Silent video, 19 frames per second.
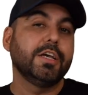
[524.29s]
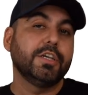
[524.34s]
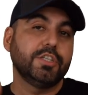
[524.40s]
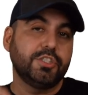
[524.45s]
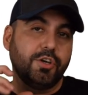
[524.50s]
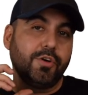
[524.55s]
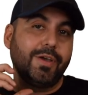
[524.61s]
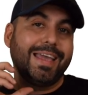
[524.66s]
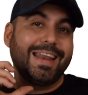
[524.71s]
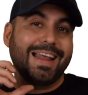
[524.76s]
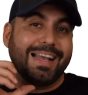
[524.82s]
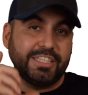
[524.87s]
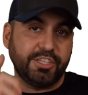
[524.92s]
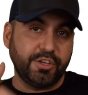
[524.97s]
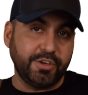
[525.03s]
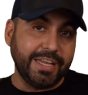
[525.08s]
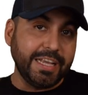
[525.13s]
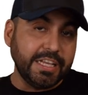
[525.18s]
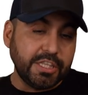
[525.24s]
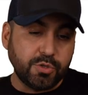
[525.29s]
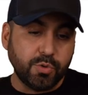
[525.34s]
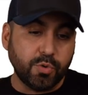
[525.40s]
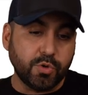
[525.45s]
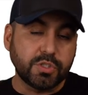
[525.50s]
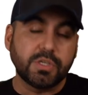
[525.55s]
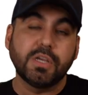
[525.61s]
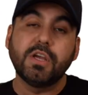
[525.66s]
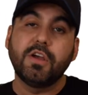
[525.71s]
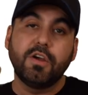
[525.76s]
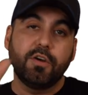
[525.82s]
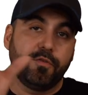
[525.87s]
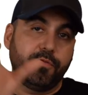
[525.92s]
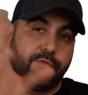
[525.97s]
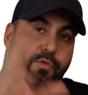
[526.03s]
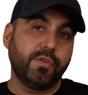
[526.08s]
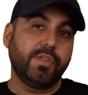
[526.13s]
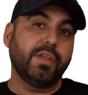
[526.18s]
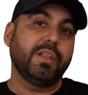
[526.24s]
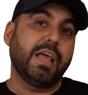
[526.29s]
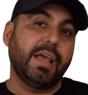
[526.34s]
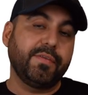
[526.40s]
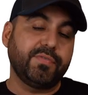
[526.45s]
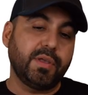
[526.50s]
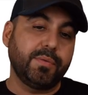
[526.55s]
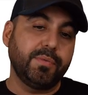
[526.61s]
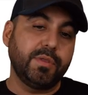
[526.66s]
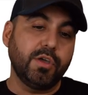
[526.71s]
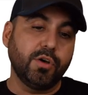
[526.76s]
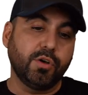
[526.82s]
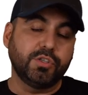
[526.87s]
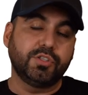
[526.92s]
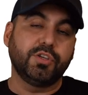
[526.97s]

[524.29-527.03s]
So it has unique tools for the lifetime deal.